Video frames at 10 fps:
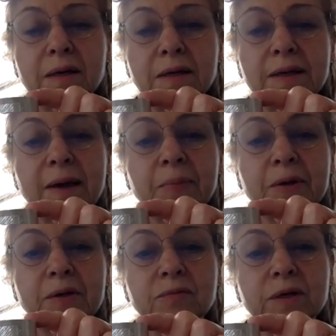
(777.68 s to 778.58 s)

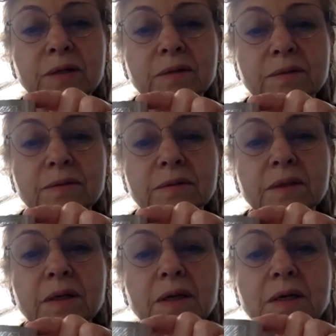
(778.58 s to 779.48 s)
napkin ring.
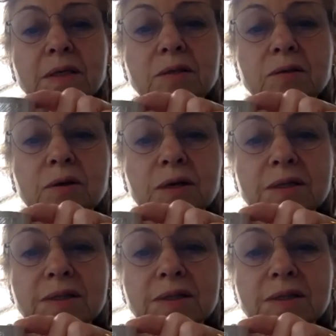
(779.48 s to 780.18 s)
So you can